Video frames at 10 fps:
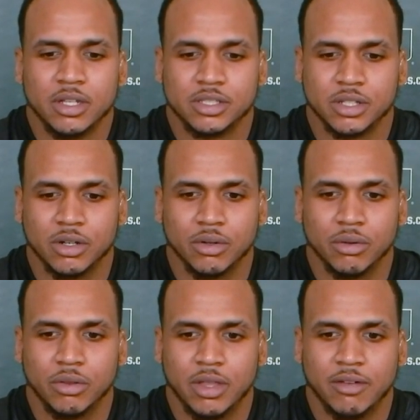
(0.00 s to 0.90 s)

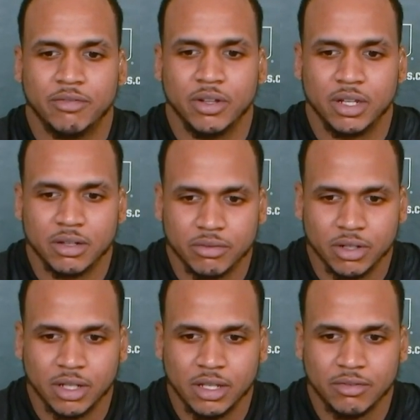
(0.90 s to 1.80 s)
So that feeling of
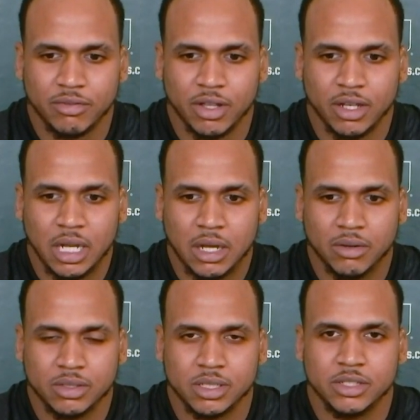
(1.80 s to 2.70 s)
relief, and now it's